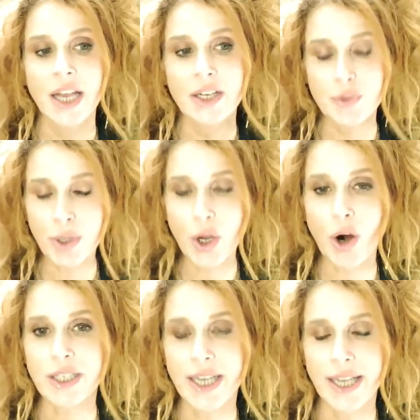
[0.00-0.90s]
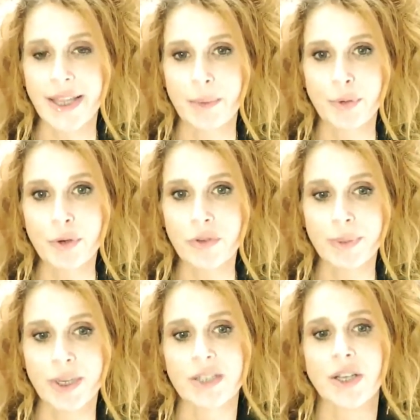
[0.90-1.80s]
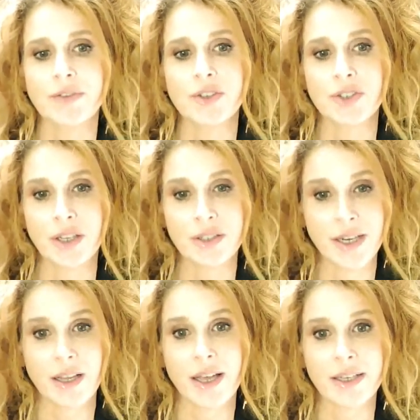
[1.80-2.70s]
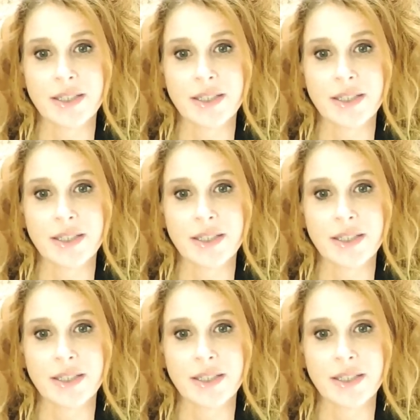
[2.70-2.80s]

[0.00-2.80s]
It's really hard to get that approval because you have to send a lot of